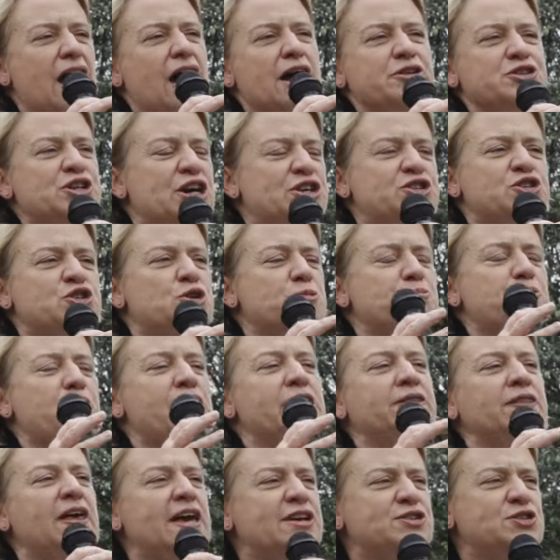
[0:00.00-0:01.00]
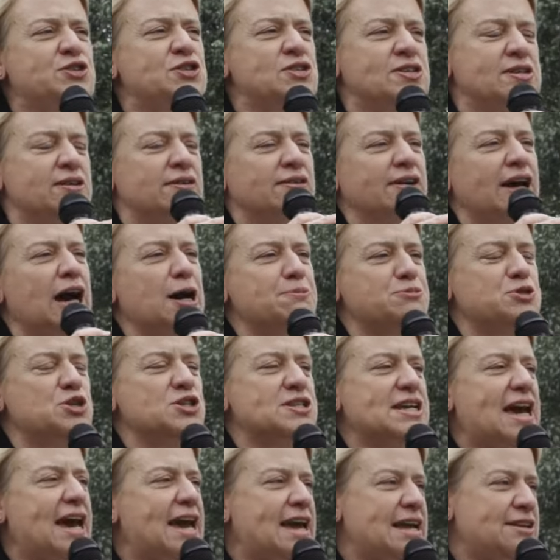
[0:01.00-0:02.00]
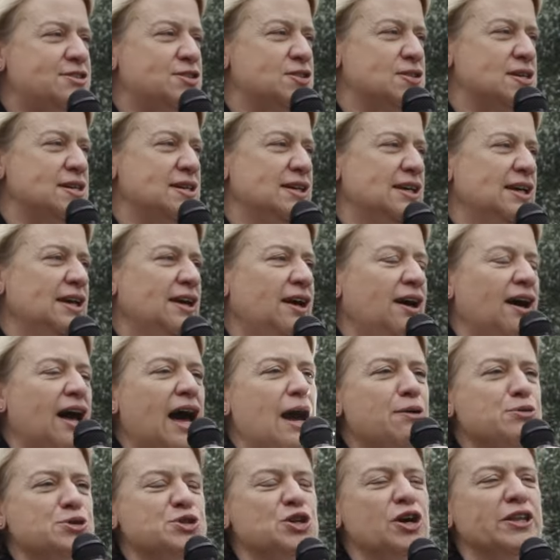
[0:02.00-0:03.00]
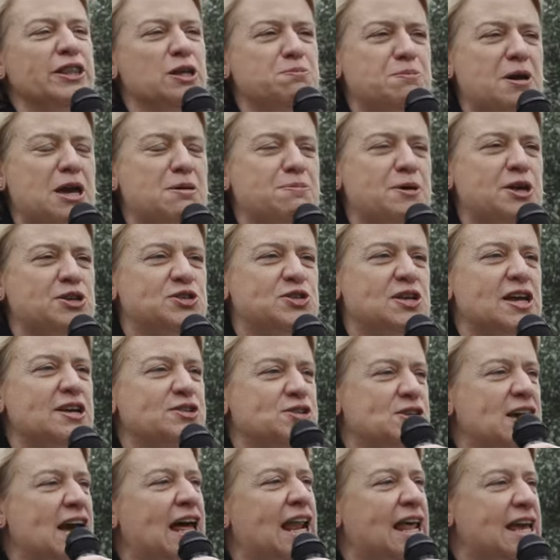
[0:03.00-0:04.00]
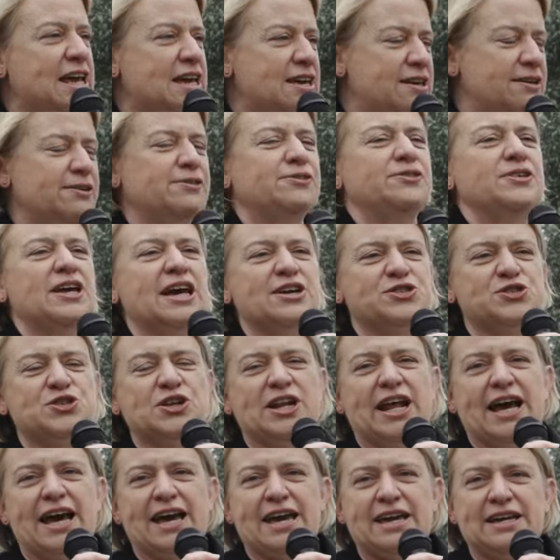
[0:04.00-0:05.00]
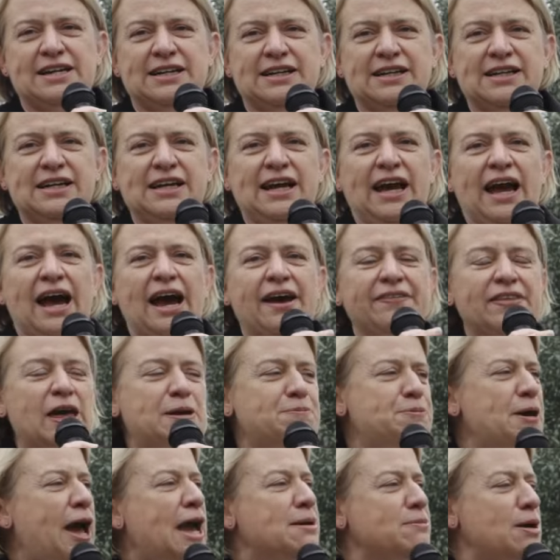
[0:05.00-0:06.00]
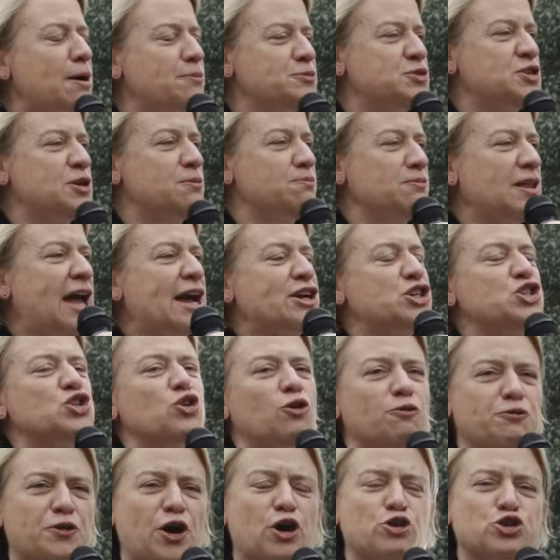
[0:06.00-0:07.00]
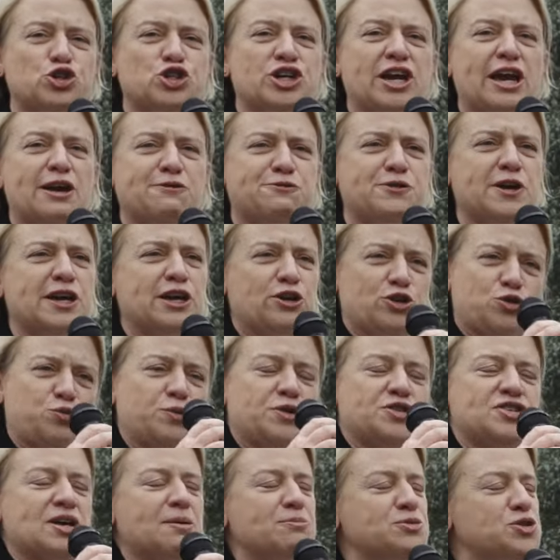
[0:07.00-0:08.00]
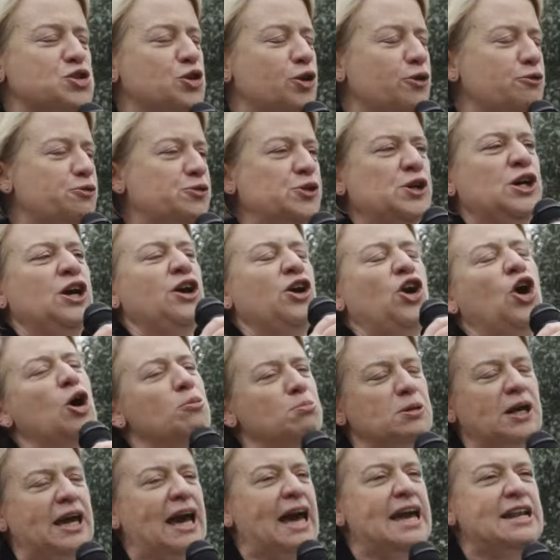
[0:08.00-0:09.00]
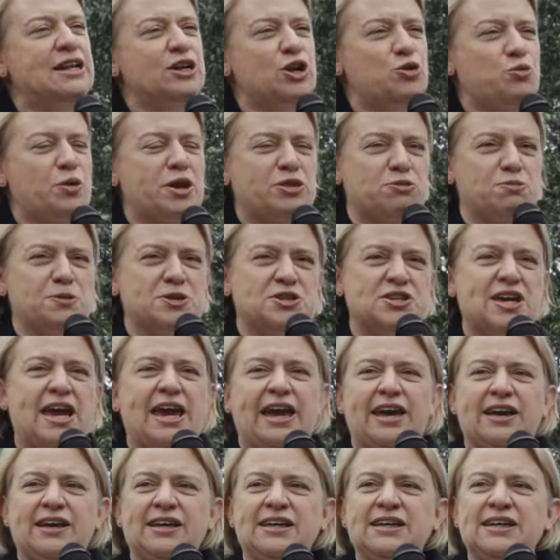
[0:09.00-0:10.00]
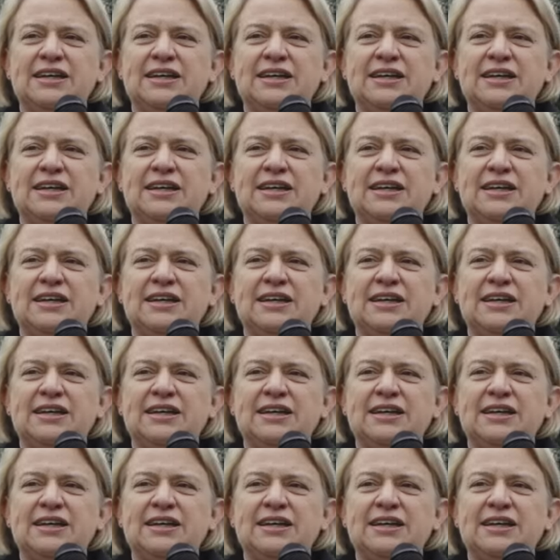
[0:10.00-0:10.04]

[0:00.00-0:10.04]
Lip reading: And just to bring this up to date, I was on the BBC telly yesterday and they came up some national vote share figures with some sort of complicated arithmetic.